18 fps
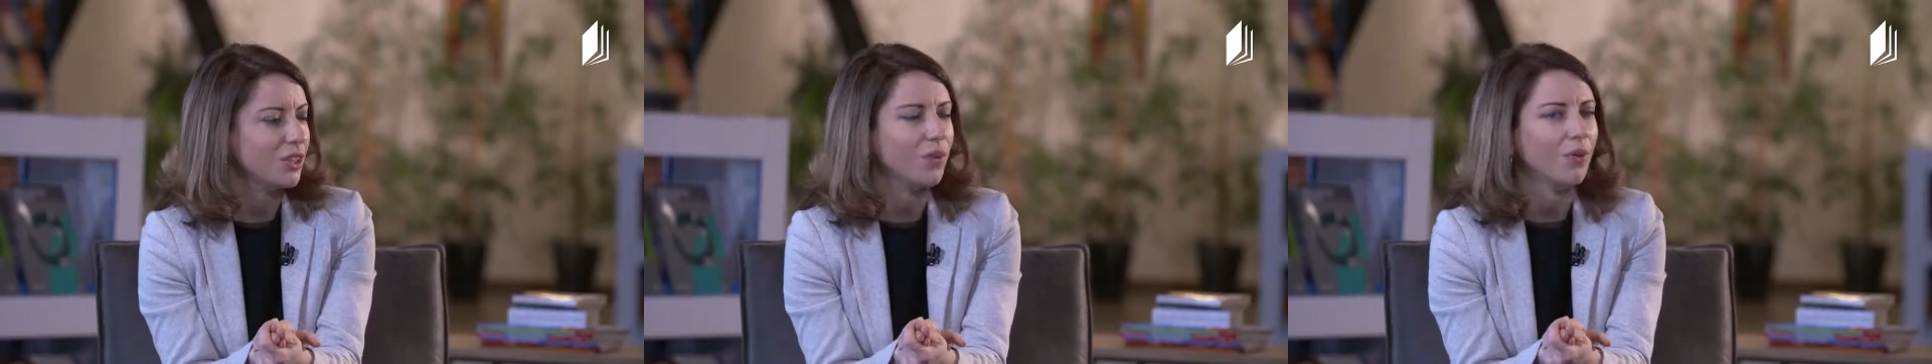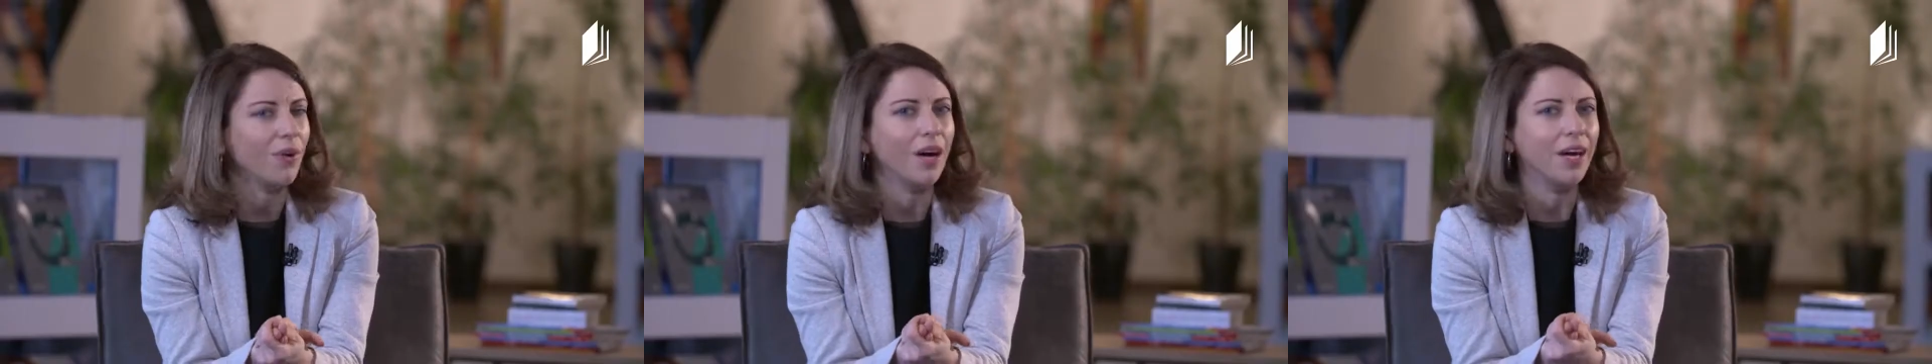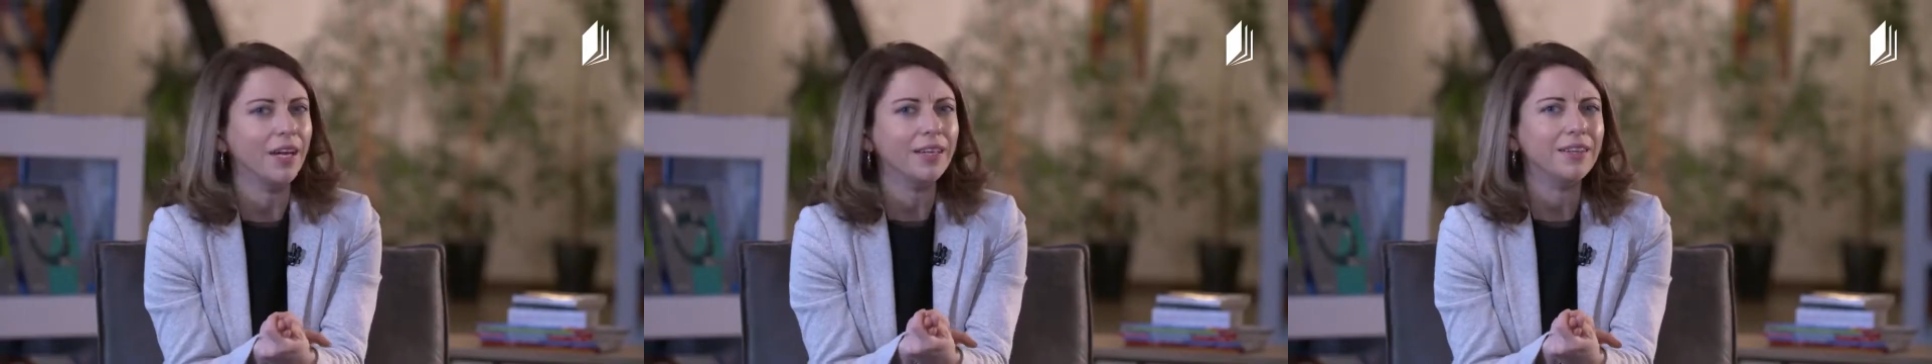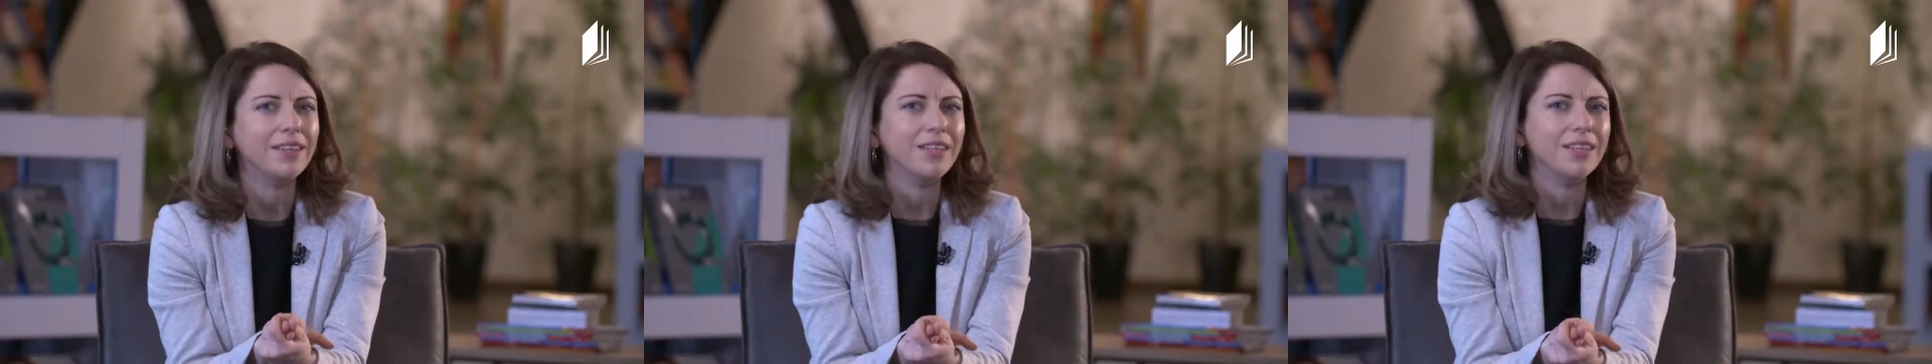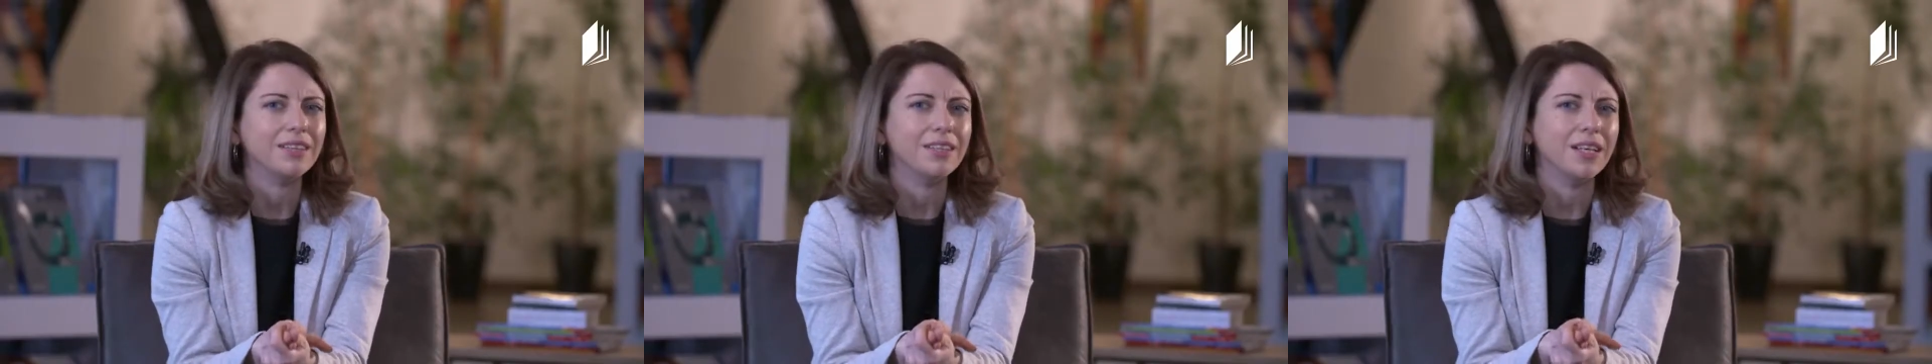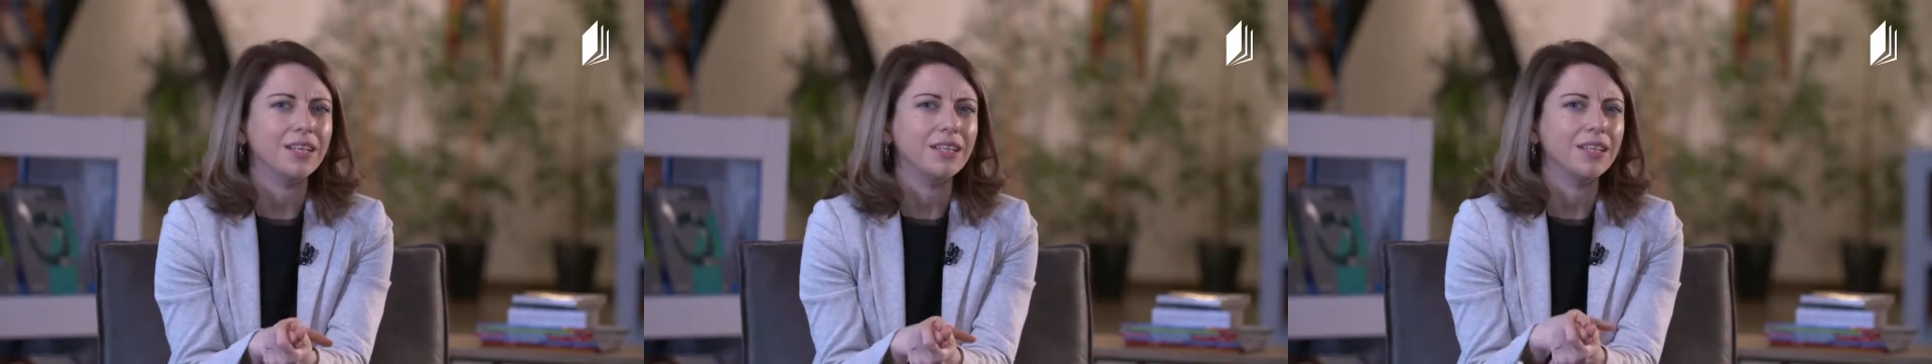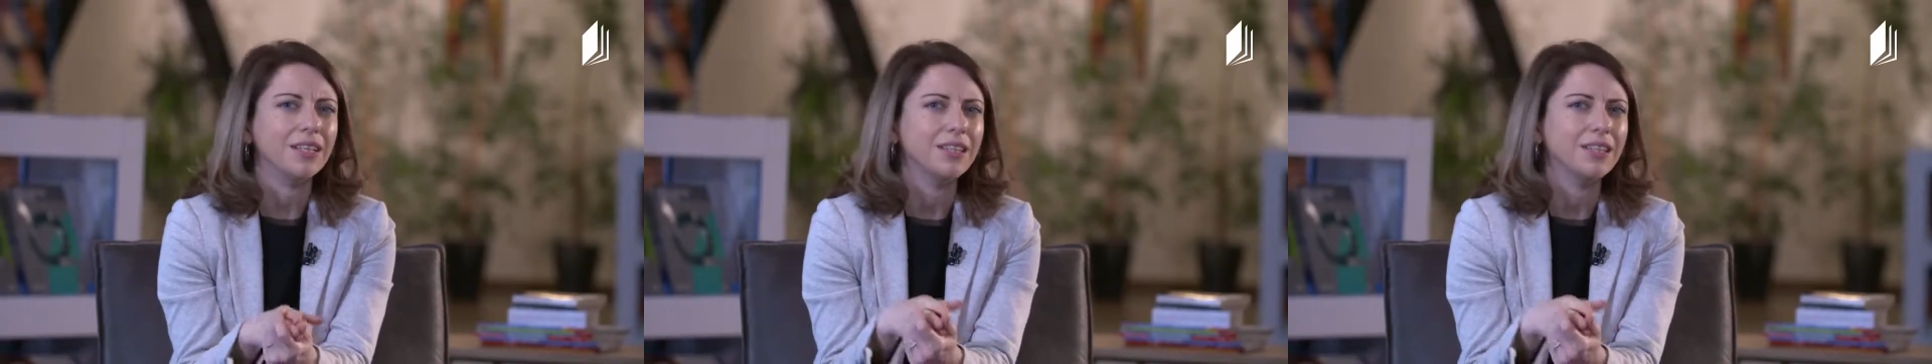So I think that